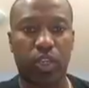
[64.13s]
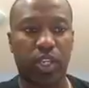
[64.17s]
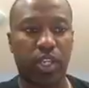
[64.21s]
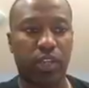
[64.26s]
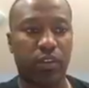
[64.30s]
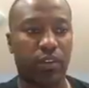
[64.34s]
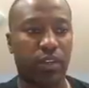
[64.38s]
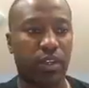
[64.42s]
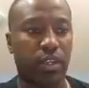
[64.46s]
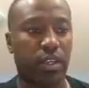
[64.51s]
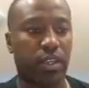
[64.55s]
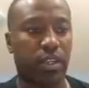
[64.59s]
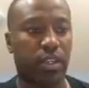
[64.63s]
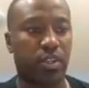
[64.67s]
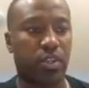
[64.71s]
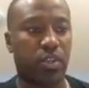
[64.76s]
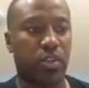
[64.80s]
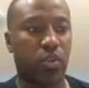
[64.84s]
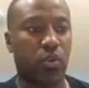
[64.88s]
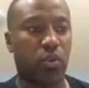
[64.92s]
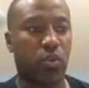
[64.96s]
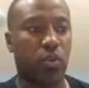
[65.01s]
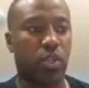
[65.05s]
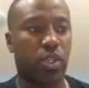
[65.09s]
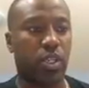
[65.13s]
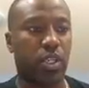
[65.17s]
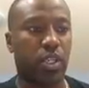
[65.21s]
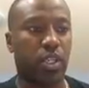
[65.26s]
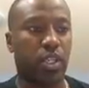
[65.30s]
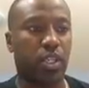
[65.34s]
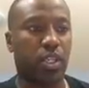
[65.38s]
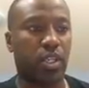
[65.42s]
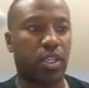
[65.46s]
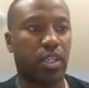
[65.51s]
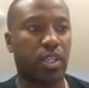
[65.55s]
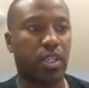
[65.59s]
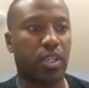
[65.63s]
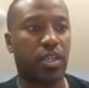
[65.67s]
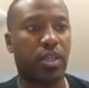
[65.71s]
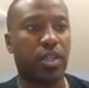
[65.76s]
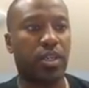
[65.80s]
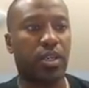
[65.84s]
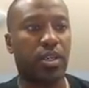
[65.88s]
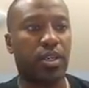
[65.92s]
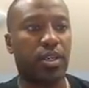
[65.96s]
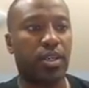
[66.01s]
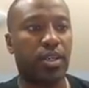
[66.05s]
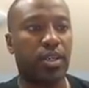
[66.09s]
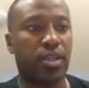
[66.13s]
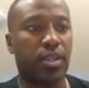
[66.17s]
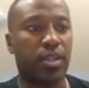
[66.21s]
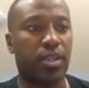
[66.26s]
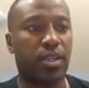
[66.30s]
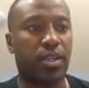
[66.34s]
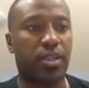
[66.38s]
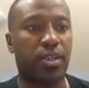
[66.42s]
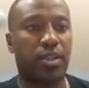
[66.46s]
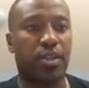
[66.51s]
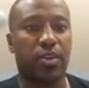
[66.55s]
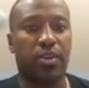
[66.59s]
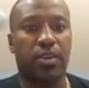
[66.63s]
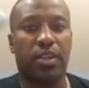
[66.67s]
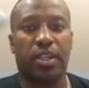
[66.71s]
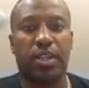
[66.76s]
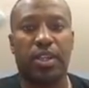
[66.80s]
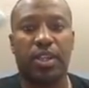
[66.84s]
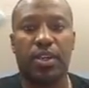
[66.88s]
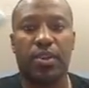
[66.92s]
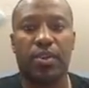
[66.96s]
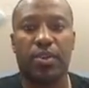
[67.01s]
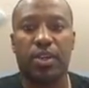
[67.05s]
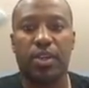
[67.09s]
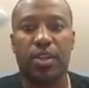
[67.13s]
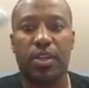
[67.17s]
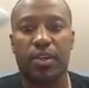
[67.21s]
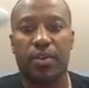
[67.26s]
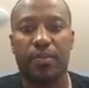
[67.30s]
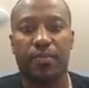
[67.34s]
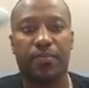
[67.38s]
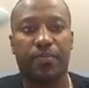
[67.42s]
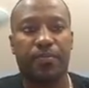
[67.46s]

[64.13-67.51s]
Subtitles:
evening, Tony. Tony, how are you?